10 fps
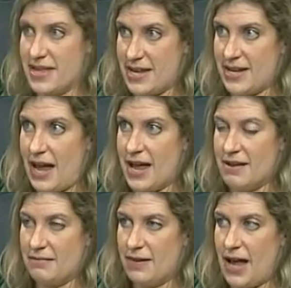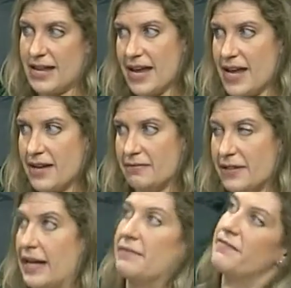thing, I I can't
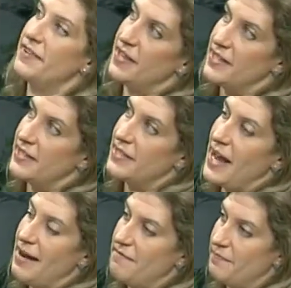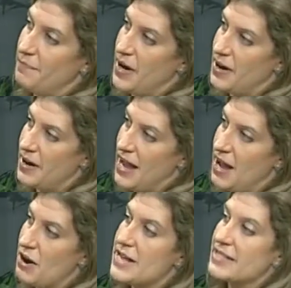like fill this top part
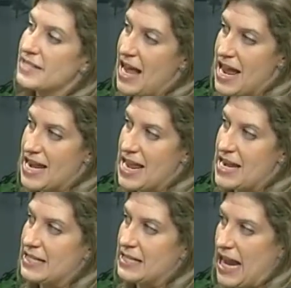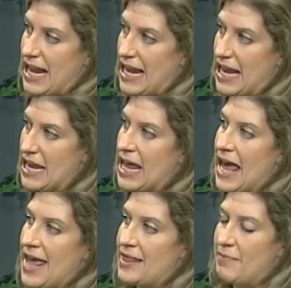out and sign it and date it
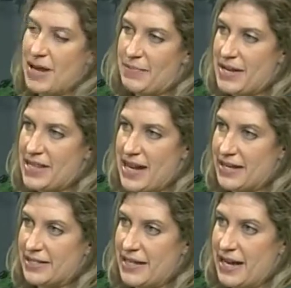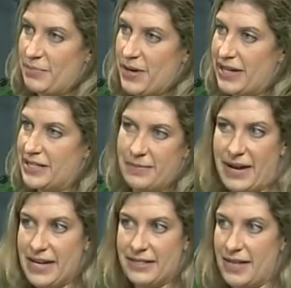and then maybe the next day bring it to
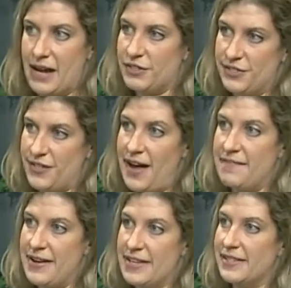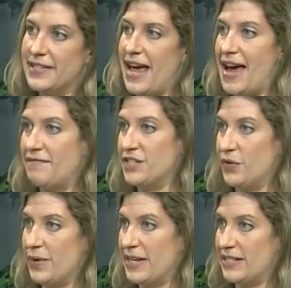my doctor's office to have two
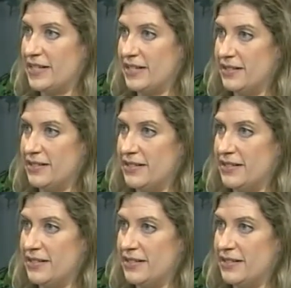witnesses.